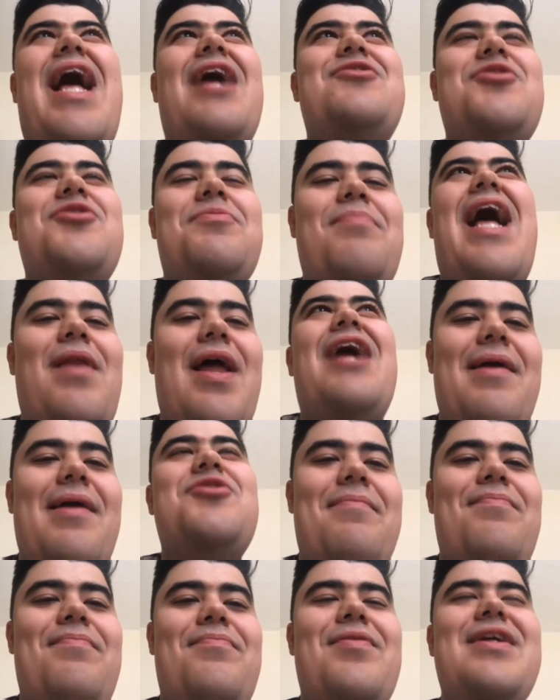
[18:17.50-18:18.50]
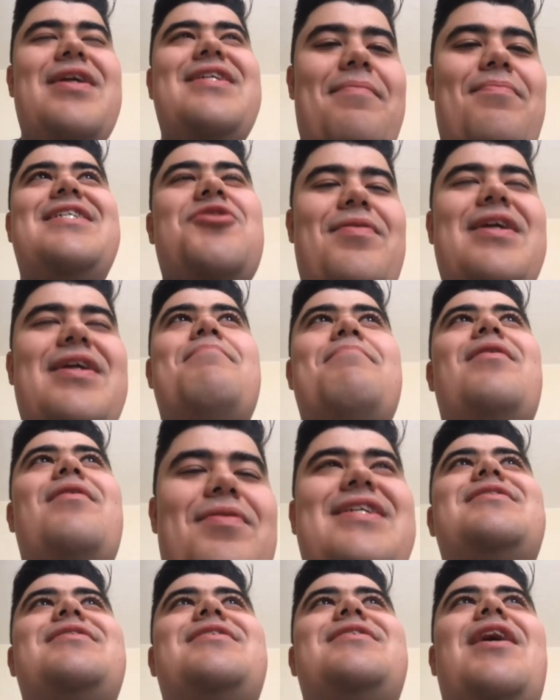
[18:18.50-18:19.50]
just play it pretty simple
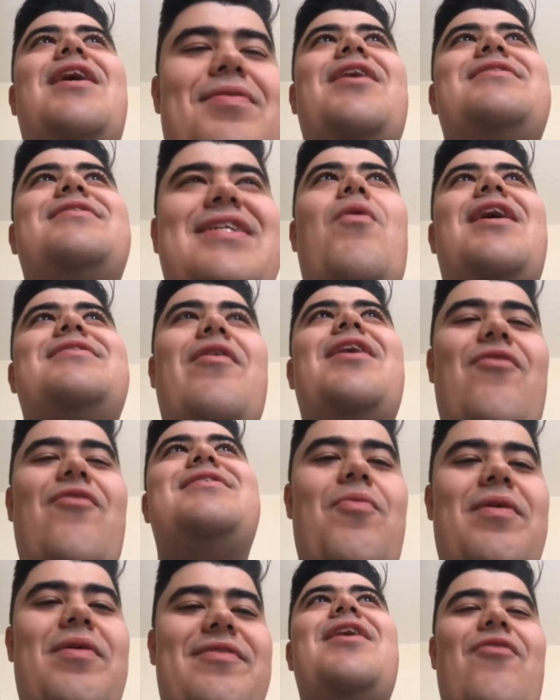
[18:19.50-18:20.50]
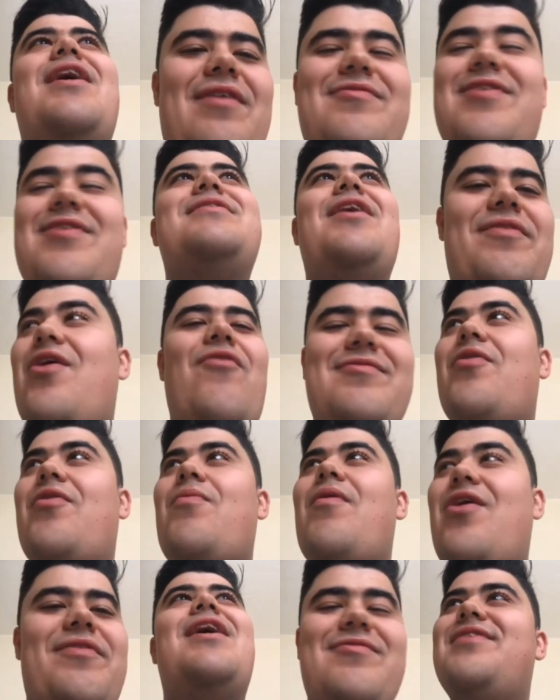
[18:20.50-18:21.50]
and say the one I've always found iconic, where
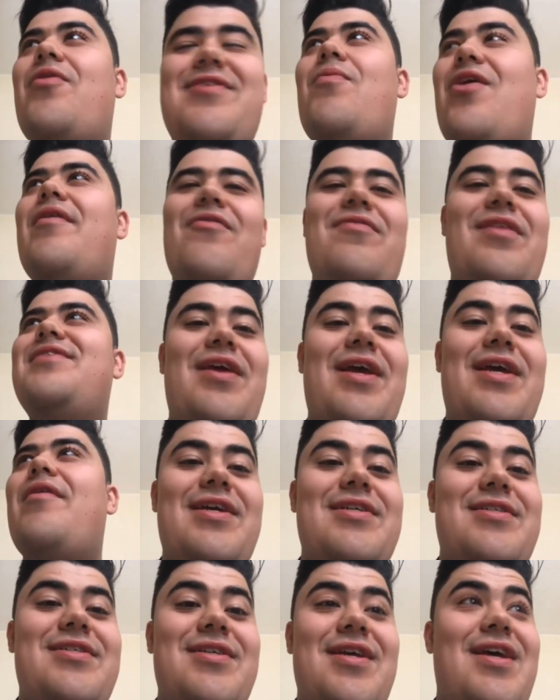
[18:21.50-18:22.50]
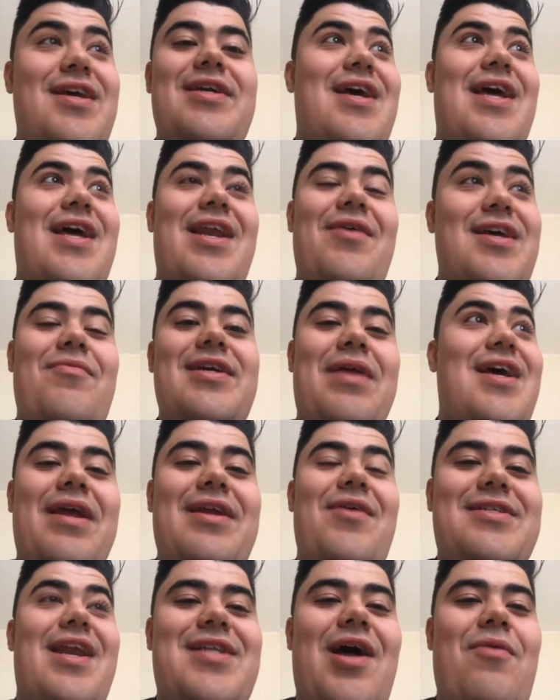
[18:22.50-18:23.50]
I've seen over the years, and it
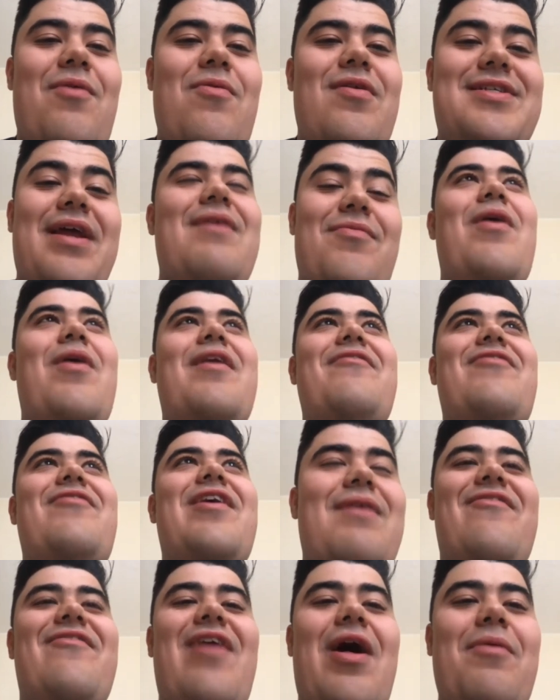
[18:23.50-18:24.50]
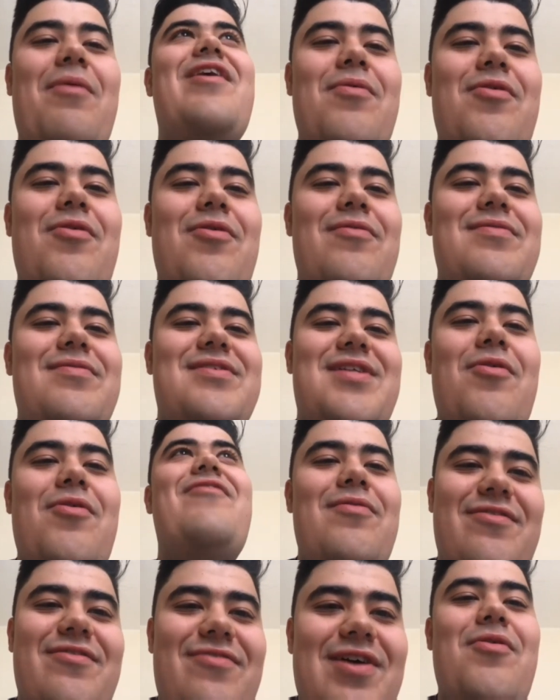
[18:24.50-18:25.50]
is that one. When I think of album covers, that's
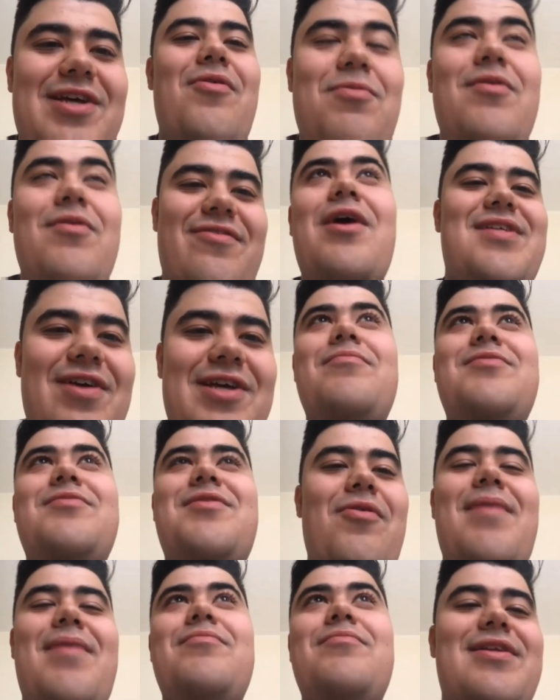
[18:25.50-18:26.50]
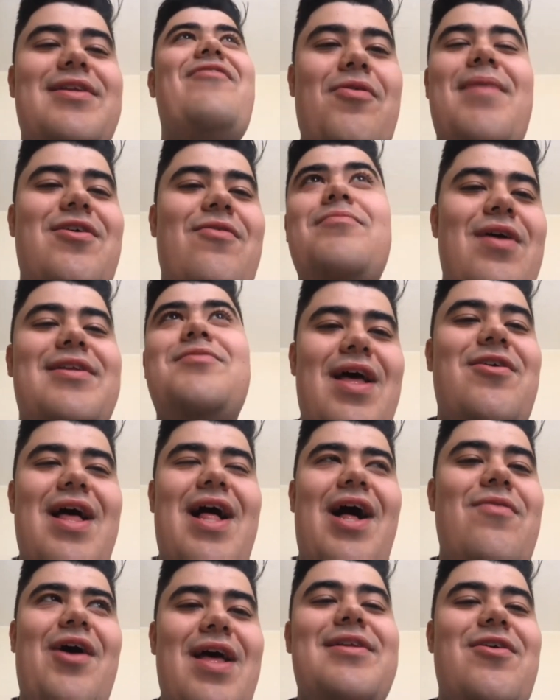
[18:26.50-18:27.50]
the first one that comes to my head. So
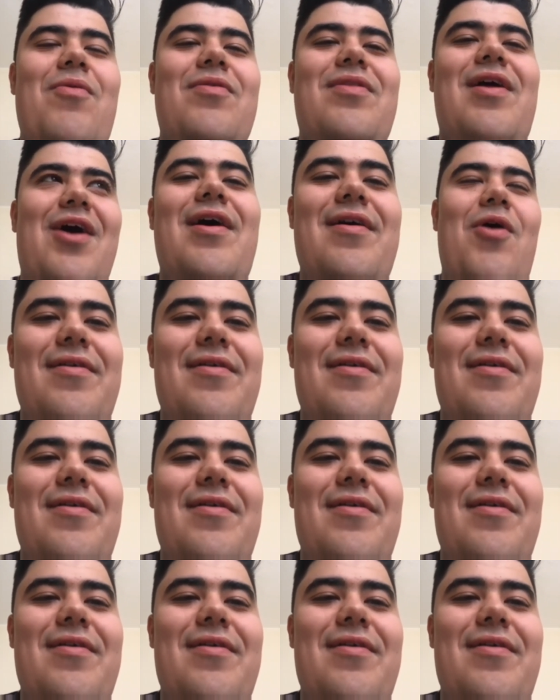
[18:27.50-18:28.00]
I'll go with that.